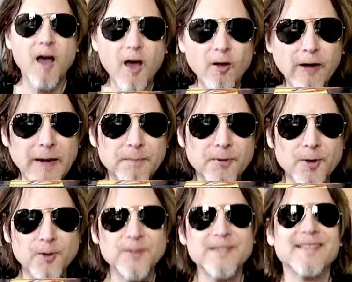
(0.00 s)
All right,
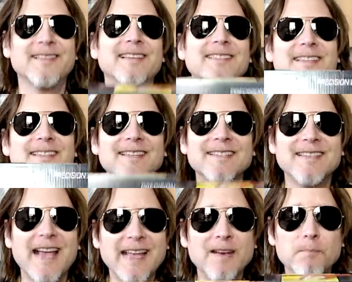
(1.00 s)
bros, this is the
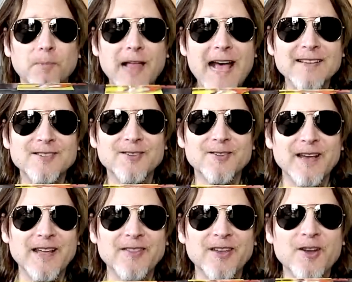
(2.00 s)
second
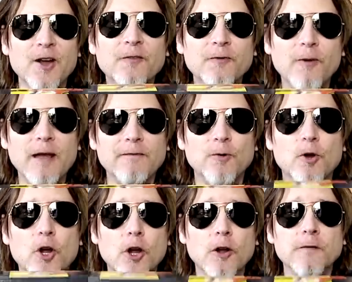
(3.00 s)
blaster in the Nerf Rival
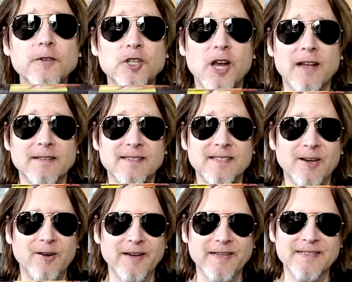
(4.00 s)
Curve Shot
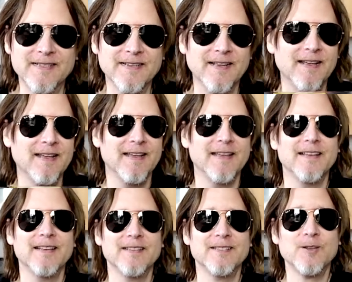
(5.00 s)
series.
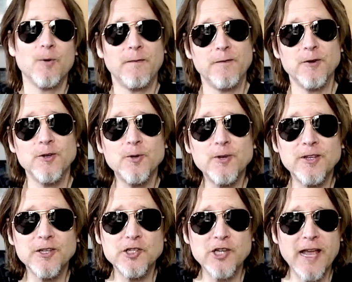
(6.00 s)
So if you're new to
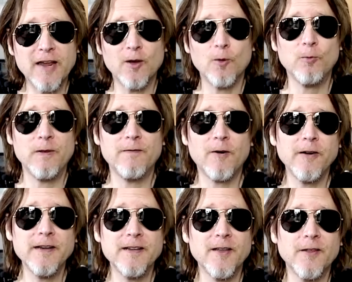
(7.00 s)
the channel, we've
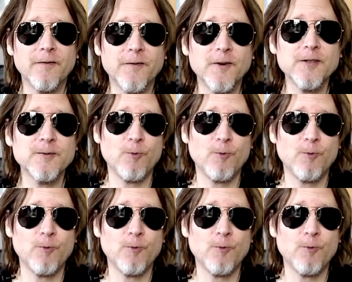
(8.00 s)
already done the first